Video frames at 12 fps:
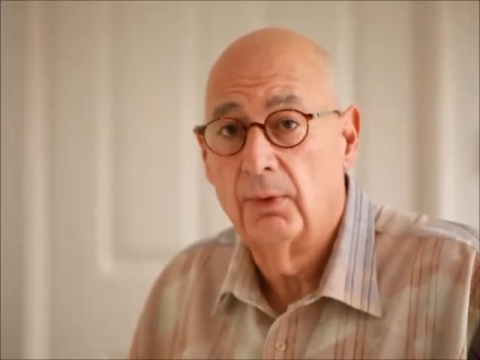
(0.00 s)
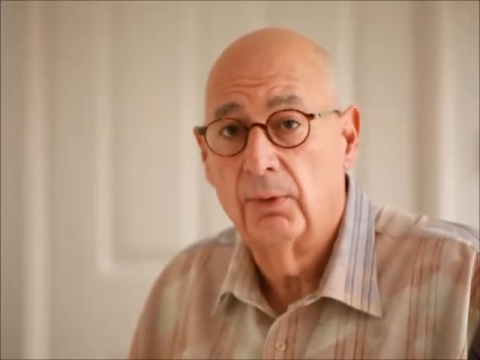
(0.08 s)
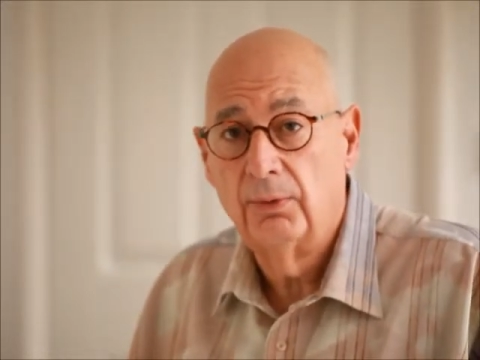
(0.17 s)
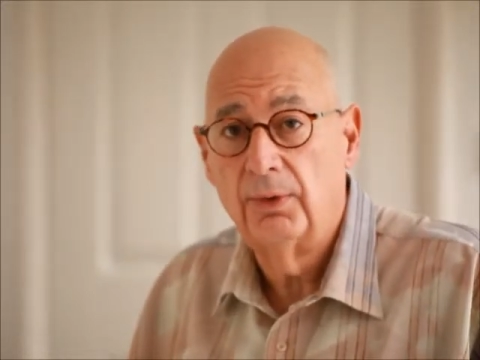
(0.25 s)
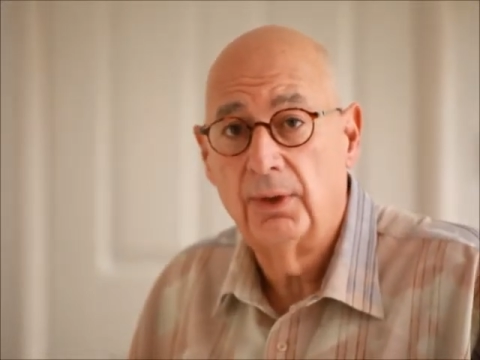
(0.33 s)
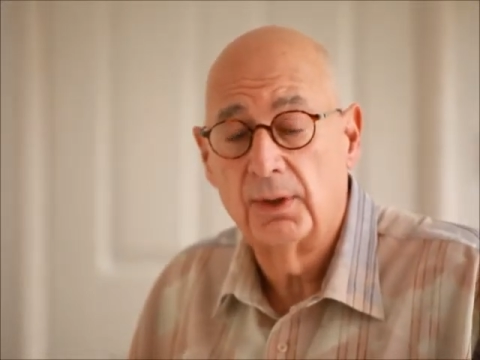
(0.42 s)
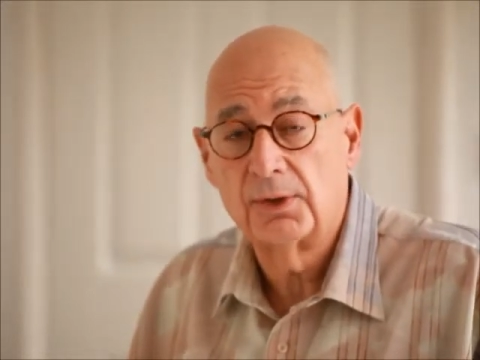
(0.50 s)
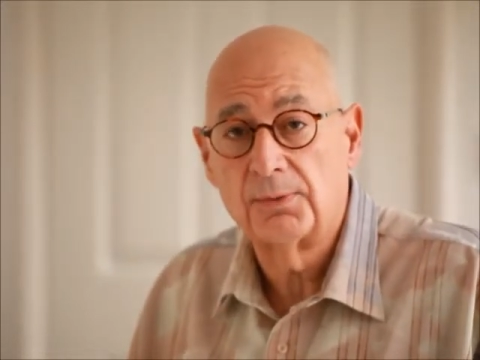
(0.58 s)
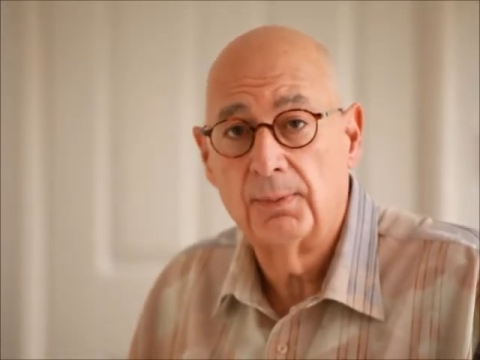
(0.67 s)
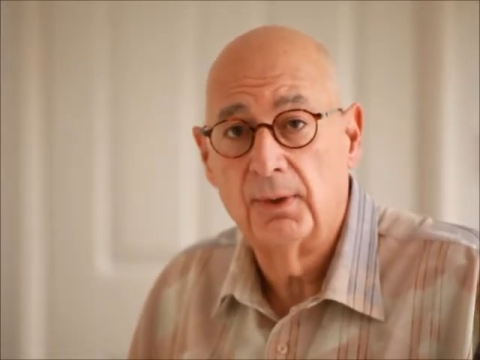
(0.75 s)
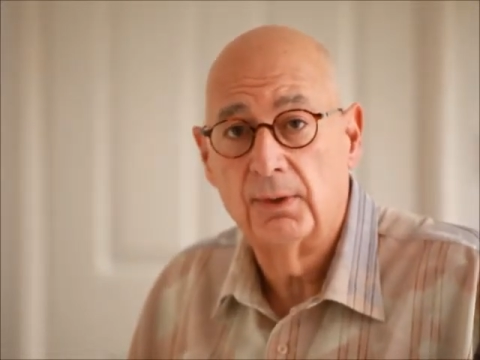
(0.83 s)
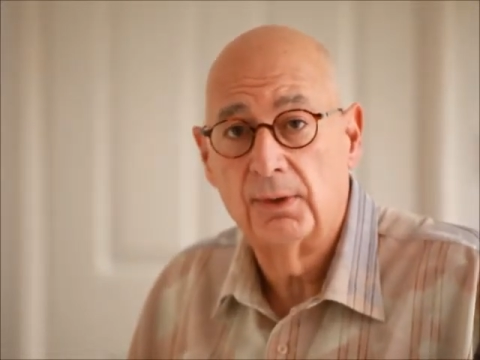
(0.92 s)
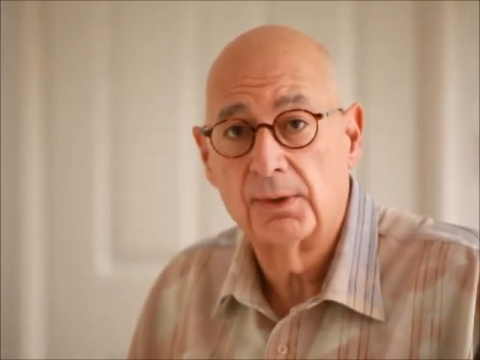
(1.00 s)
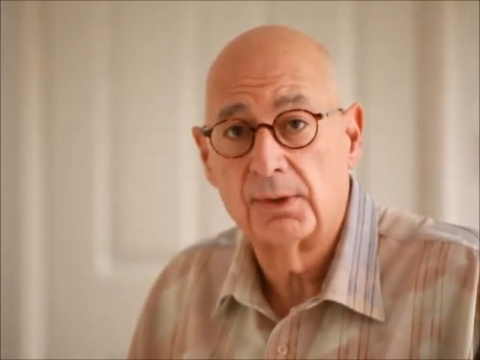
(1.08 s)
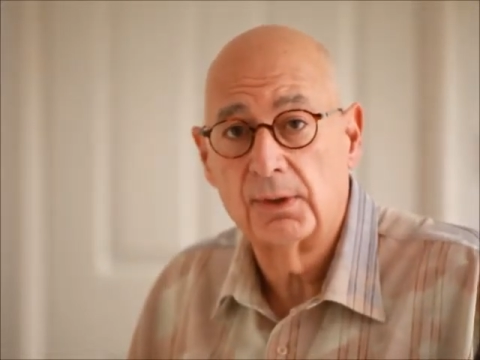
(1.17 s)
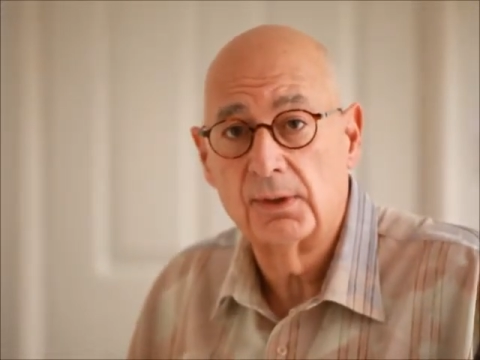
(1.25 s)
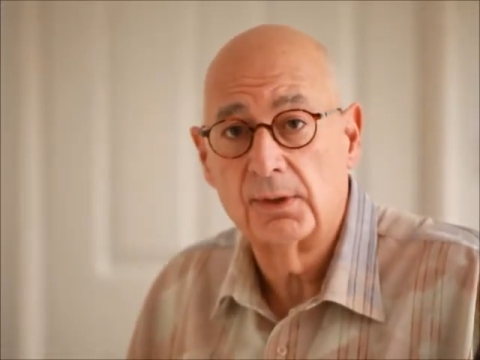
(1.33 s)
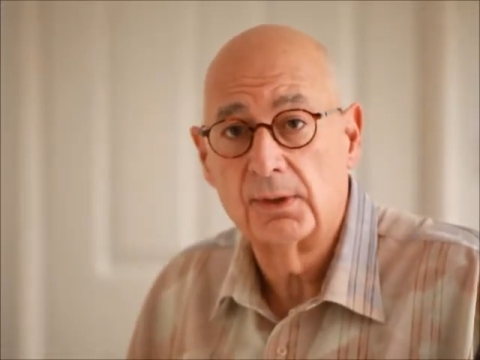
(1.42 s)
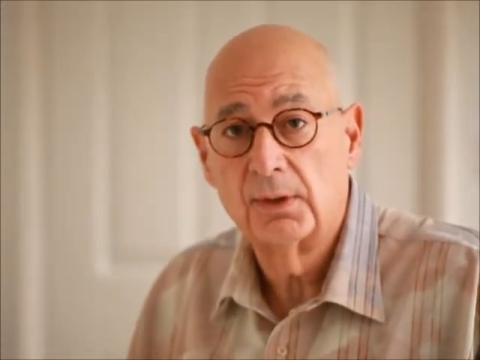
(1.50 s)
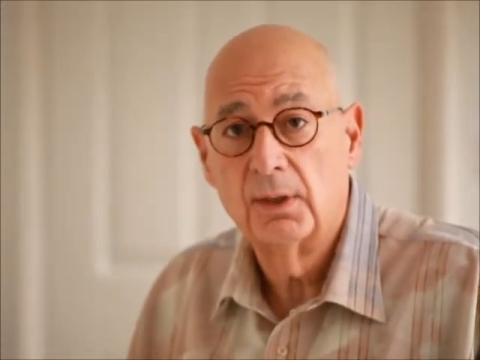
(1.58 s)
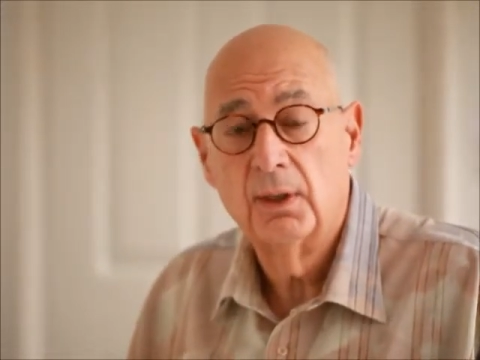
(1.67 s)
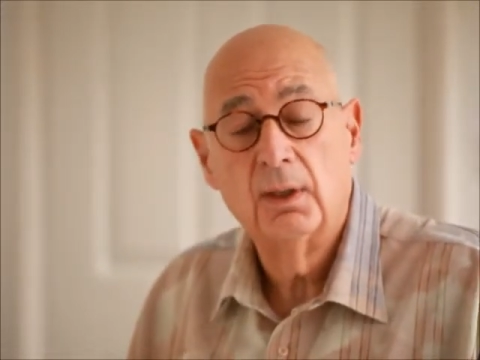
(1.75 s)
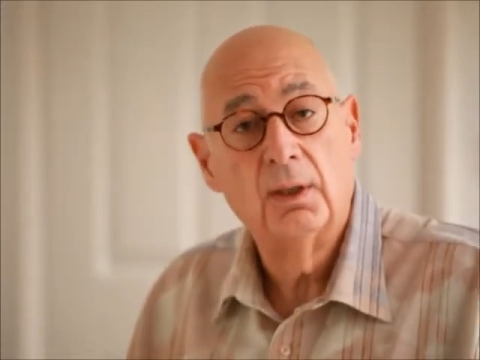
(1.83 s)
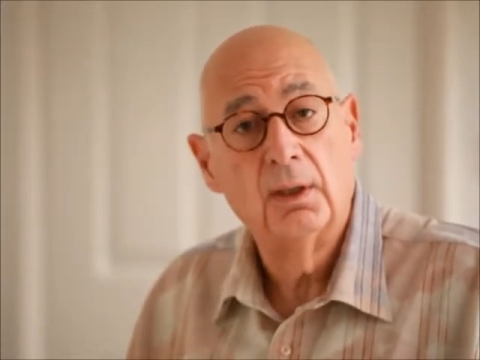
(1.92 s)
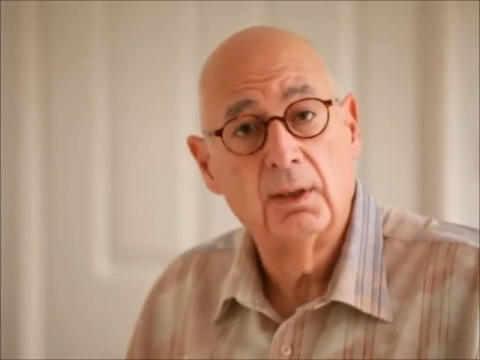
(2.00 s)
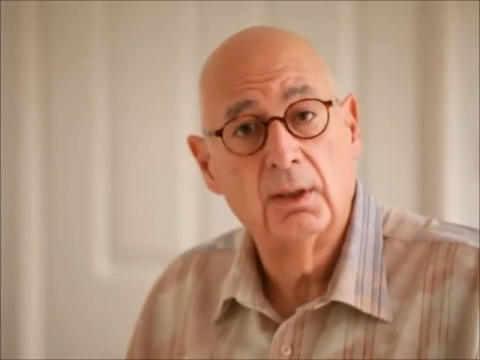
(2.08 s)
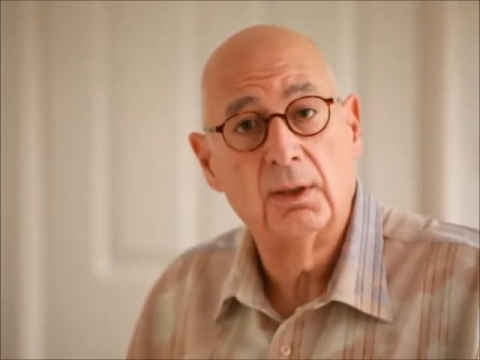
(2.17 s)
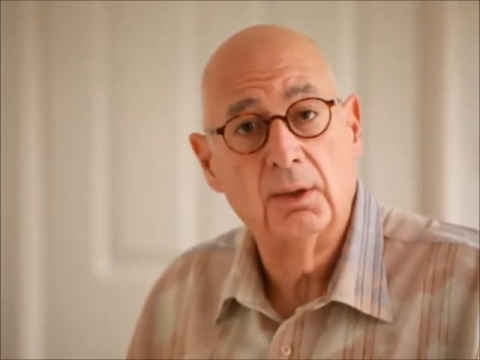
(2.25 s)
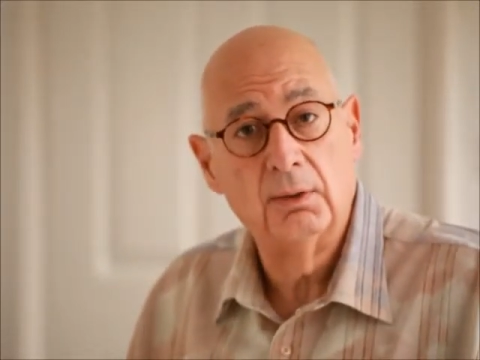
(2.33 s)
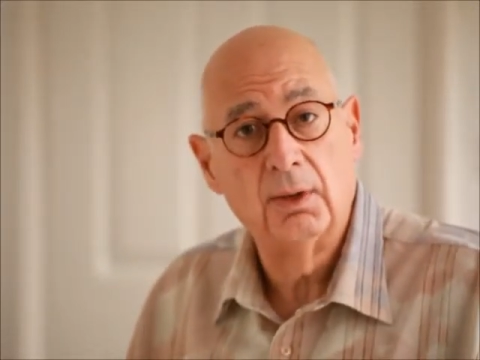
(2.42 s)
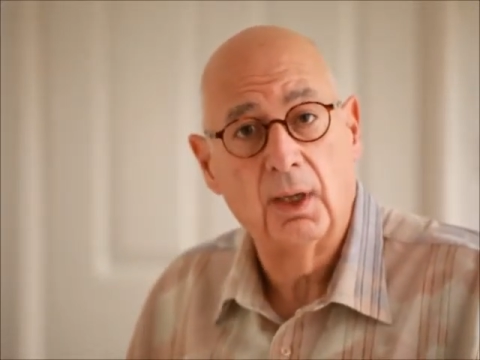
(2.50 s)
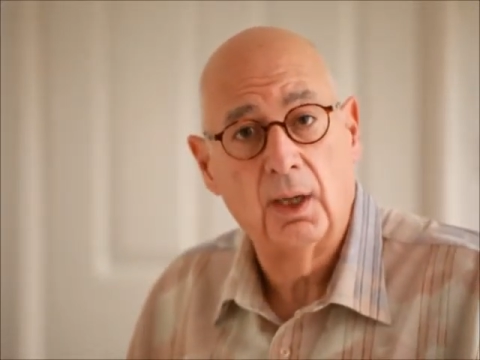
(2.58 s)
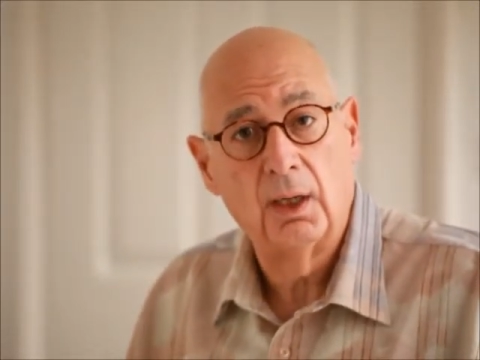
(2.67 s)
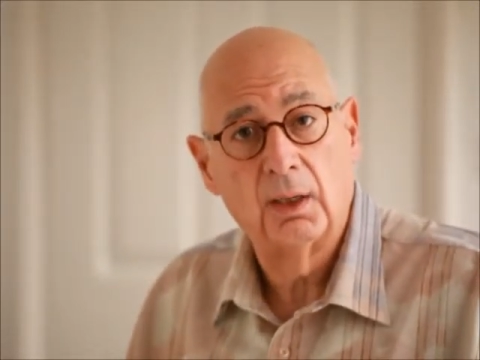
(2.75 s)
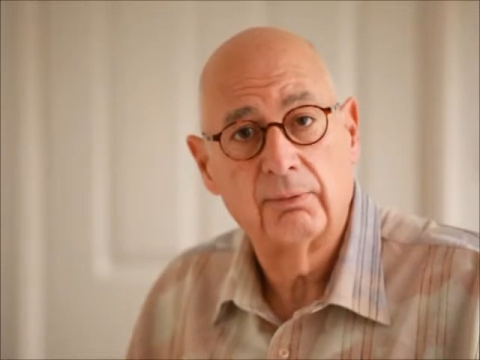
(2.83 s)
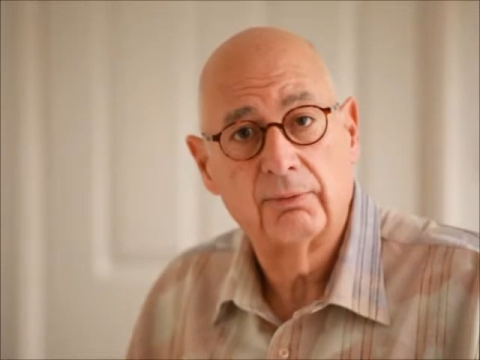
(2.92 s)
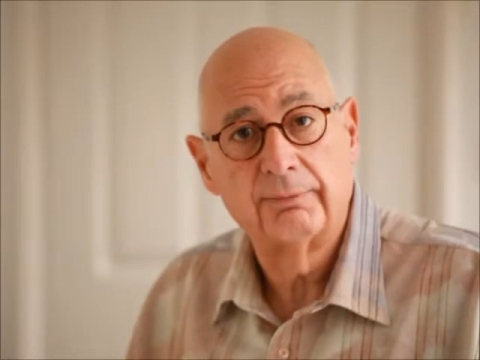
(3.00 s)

all the experiences that you have.